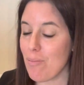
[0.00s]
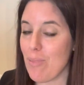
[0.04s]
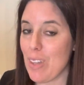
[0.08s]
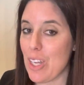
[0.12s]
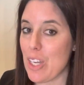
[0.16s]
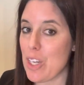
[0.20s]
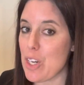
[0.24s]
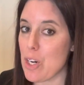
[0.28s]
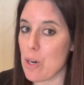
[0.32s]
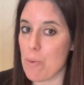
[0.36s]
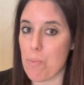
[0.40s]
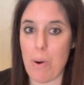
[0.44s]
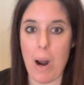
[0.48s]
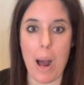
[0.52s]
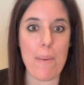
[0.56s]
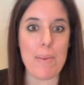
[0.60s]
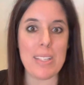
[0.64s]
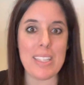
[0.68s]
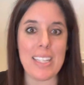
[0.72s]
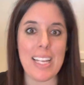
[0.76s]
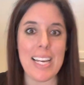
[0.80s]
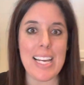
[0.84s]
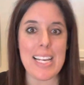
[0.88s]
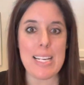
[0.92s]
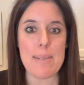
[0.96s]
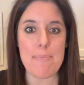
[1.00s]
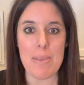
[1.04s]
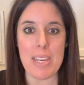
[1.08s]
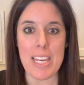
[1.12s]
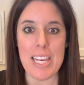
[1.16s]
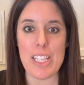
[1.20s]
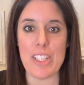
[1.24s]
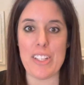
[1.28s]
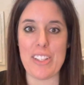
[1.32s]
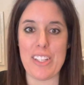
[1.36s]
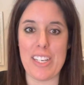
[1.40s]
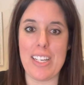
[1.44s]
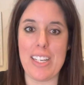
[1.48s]
You're probably like me
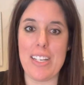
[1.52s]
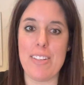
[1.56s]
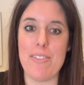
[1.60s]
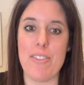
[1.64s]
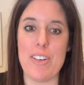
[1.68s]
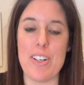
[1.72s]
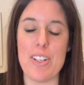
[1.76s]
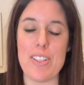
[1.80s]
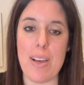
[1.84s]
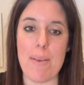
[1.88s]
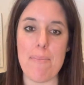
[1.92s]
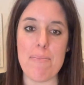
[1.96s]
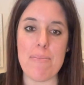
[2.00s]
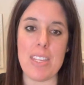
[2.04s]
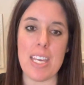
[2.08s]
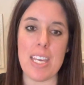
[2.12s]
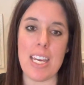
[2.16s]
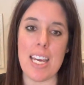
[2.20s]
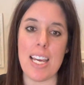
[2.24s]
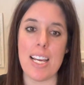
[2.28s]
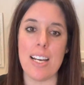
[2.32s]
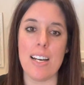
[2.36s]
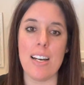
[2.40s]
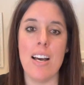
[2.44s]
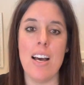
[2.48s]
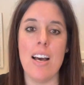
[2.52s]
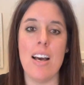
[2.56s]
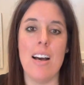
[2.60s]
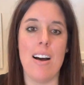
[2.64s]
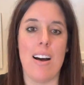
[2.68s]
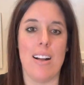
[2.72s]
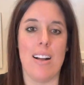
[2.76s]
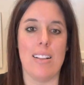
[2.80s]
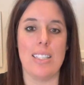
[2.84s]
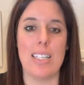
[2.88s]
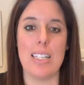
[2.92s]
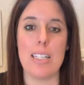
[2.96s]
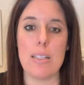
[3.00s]
looking for something
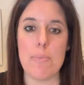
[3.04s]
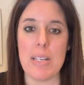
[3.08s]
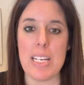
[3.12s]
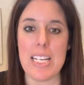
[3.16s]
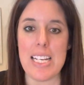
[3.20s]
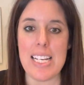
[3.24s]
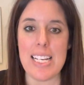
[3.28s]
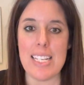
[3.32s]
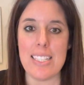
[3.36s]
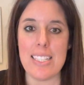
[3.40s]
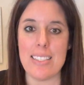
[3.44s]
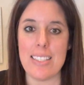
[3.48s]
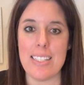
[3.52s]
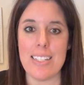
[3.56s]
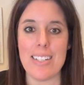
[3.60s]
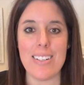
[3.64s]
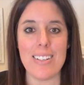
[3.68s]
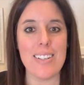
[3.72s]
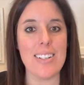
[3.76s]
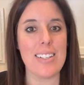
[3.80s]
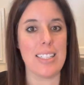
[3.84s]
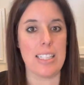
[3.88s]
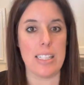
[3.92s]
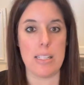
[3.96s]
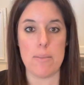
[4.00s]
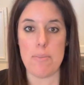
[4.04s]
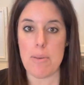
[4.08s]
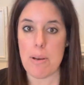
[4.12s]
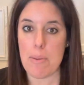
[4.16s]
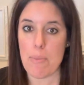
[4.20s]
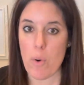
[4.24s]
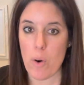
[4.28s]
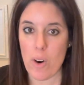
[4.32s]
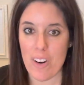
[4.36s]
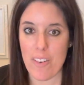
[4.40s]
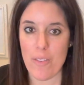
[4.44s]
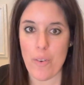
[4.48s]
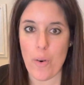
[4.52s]
a little bit easier, a little bit
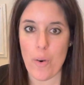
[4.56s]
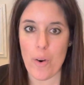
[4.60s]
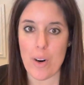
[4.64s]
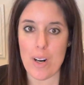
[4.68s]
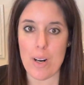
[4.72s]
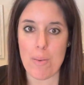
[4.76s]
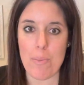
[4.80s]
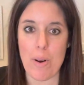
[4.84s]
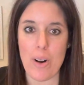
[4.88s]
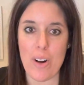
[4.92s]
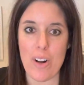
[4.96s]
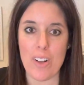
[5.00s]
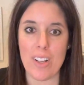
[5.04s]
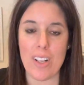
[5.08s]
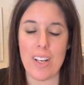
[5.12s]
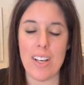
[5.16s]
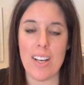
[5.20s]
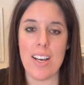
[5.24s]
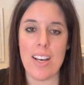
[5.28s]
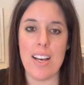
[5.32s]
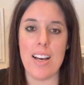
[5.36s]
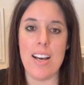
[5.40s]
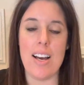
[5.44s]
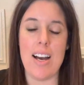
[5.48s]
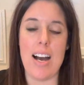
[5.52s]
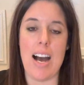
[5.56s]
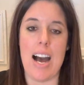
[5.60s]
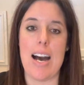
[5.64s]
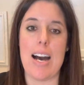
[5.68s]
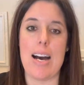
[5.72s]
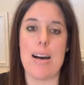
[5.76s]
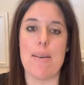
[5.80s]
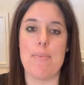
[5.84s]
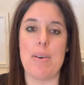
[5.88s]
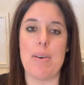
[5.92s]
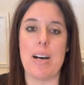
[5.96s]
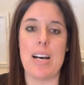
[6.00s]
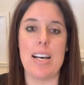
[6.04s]
more affordable.
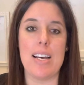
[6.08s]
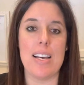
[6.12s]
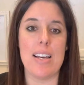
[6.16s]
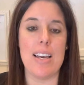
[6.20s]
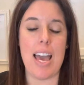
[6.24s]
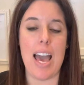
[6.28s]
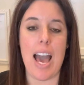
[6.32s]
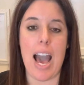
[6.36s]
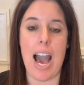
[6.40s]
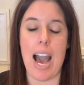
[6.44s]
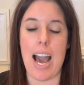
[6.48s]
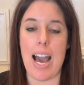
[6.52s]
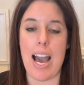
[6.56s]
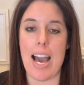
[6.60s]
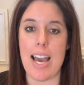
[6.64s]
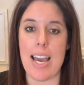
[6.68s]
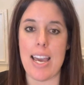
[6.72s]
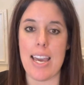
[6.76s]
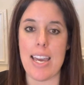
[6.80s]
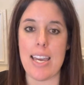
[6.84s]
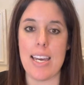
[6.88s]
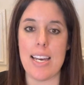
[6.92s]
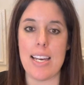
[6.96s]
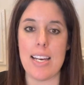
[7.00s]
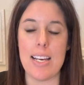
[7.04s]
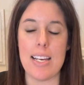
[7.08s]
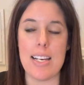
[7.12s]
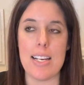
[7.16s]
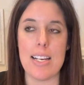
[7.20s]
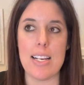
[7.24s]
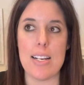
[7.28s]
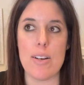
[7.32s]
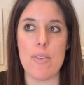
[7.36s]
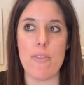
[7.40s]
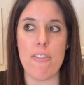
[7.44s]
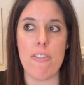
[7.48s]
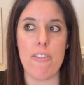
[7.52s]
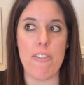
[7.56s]
I
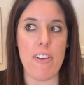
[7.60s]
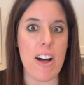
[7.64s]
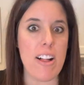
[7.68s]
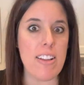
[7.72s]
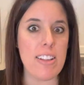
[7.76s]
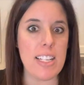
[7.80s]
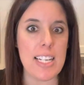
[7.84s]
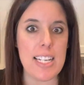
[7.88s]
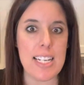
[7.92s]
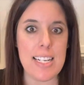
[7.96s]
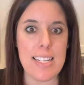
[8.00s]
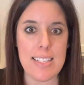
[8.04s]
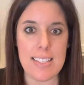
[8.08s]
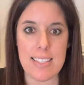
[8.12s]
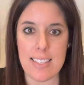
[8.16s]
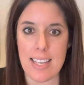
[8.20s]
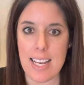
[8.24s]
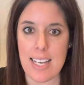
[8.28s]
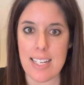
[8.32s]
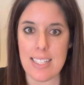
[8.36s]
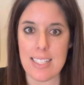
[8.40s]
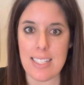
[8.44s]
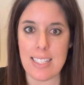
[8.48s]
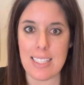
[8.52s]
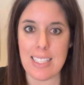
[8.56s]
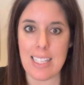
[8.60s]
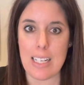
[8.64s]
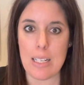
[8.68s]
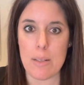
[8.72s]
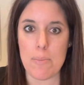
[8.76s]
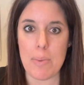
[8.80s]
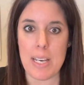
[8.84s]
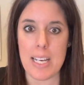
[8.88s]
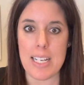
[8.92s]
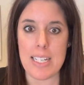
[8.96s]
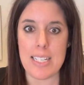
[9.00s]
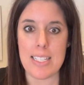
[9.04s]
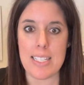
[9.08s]
fell into Seint a little
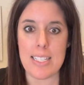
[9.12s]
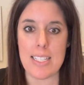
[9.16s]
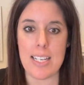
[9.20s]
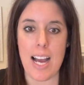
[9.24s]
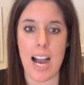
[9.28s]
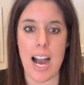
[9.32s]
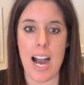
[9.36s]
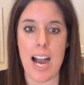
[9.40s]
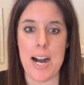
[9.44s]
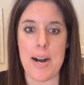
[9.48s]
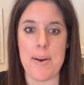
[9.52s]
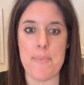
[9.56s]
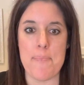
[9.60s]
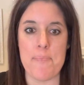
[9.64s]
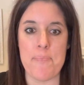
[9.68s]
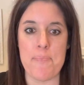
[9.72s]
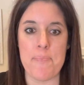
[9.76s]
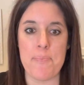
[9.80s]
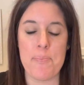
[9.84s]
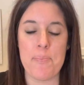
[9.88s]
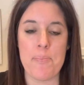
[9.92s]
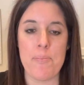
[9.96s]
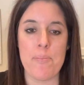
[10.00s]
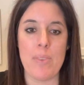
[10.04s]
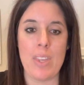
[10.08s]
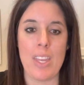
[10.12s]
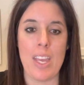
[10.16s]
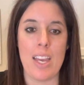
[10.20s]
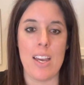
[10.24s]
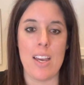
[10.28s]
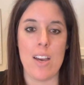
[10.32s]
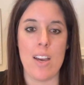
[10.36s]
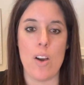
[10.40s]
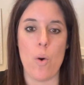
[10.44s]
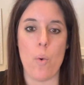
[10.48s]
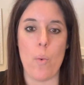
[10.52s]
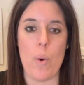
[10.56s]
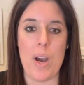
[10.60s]
bit
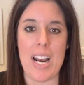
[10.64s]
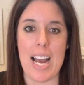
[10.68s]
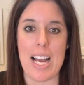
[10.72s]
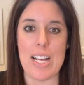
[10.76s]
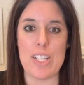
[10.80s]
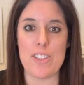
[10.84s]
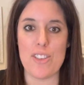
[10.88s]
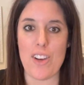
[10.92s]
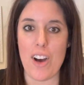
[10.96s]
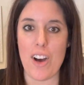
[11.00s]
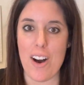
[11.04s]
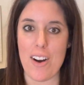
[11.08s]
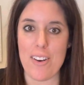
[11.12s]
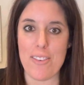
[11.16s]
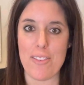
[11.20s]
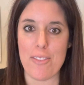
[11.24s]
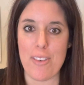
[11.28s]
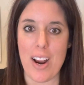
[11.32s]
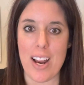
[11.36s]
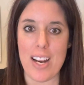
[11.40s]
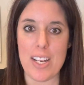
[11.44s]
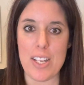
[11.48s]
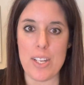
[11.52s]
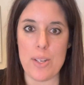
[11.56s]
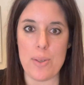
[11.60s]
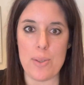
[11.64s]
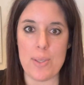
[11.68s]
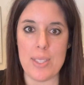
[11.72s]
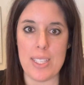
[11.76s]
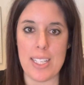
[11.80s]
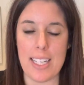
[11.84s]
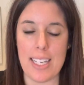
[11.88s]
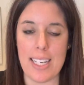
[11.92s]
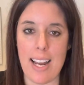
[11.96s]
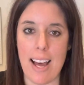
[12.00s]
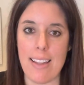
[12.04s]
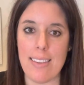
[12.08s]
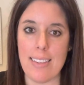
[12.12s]
when I saw a friend using
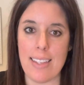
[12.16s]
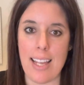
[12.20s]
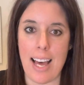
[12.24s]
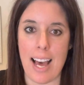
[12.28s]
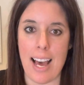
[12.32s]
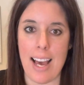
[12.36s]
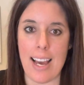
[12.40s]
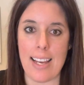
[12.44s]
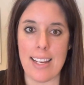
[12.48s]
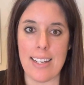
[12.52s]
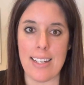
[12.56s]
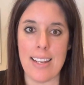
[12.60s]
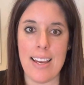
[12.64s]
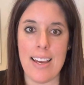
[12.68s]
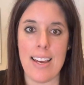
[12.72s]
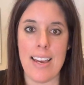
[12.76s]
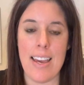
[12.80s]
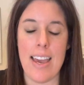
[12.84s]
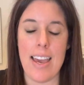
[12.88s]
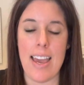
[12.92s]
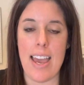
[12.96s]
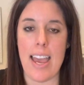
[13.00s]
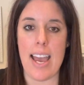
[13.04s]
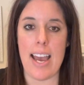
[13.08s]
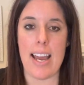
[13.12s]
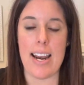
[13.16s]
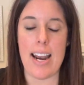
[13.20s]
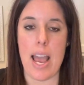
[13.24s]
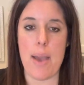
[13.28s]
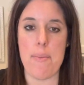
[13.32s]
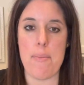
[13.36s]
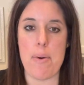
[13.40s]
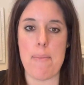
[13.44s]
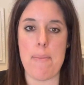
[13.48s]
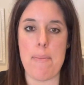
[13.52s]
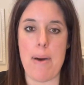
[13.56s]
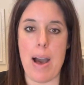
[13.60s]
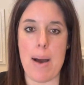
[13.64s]
it online, and I
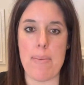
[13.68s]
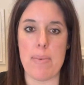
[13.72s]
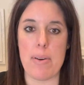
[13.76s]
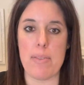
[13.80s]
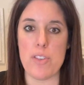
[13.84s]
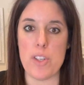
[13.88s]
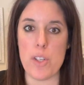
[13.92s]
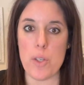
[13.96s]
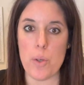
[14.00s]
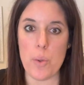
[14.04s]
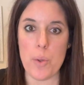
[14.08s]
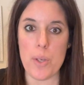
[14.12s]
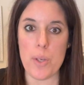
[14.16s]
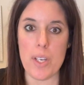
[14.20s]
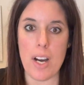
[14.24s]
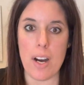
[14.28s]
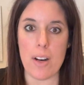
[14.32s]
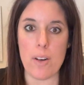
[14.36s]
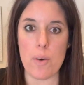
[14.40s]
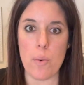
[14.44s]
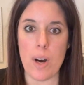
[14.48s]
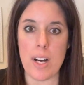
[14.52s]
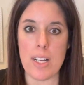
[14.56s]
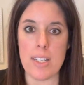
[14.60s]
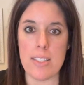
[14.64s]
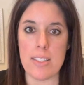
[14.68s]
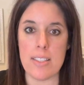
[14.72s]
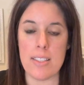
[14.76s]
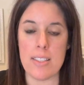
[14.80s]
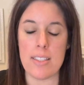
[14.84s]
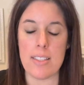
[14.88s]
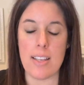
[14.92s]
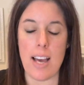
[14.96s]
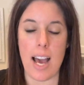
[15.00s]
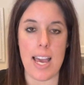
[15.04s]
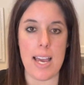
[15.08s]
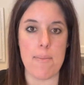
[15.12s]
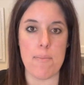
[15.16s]
am a mom of 2 young
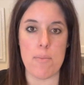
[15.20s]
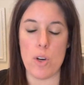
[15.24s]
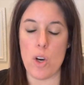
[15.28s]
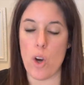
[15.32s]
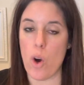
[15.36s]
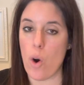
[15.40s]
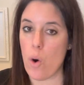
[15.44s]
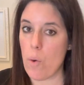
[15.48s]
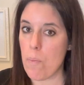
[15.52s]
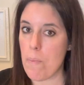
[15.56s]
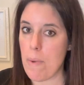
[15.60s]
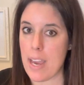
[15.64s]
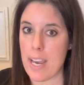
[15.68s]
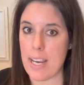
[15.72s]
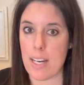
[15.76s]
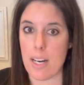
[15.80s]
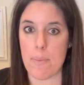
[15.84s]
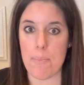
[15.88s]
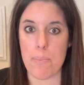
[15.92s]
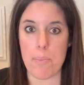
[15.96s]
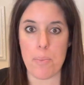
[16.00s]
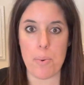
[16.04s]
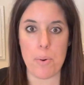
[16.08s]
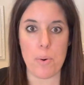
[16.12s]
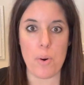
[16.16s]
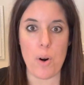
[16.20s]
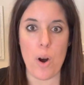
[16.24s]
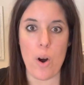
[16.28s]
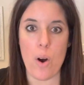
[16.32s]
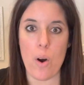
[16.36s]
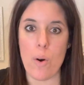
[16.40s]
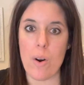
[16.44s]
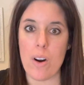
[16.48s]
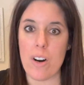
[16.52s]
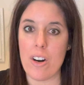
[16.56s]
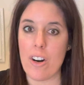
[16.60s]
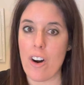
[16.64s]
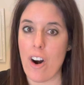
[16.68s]
ones. I am no makeup
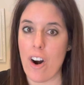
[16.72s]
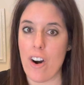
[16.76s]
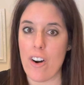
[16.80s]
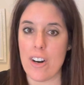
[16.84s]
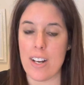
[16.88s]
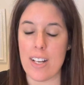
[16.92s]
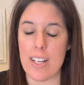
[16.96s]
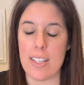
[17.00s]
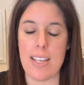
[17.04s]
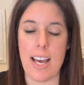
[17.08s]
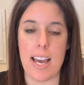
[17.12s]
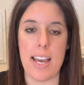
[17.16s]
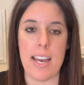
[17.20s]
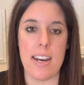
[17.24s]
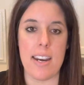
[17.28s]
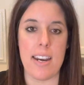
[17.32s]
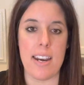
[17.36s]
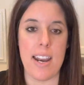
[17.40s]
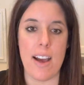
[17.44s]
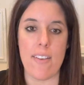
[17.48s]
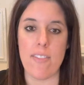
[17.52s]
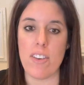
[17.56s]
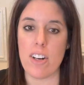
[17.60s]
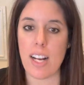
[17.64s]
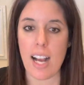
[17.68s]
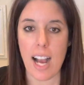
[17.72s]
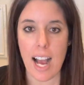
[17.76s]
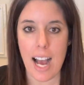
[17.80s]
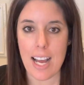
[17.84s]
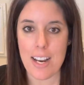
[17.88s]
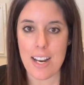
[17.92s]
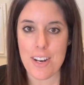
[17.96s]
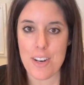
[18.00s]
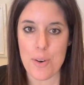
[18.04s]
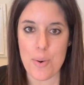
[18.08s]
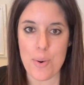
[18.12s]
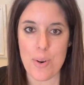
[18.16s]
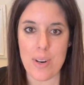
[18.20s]
pro or artist. I had never
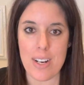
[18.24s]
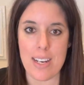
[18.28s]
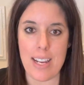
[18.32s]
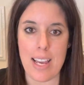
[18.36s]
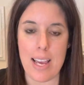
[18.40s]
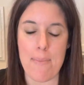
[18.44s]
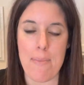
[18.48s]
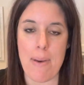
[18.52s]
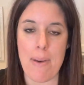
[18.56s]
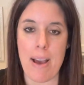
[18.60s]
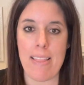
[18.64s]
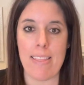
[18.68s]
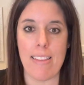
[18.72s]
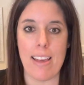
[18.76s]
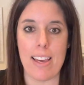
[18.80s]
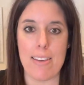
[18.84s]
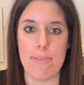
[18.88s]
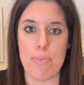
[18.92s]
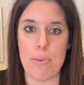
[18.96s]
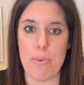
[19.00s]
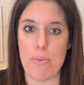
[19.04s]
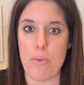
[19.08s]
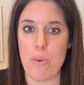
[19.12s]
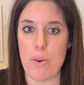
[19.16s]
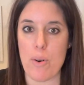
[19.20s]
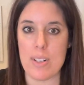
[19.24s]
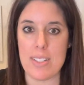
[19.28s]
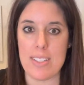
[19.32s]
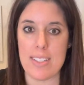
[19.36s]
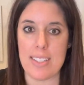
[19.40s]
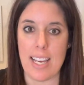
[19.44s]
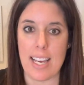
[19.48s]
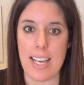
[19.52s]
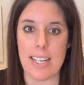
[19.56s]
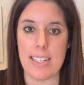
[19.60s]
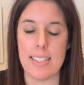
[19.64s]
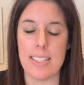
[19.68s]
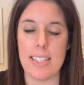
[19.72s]
contoured a day in my life before
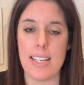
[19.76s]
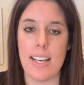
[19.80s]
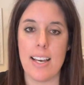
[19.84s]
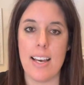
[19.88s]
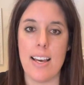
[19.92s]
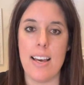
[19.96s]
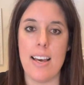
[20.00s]
Seint.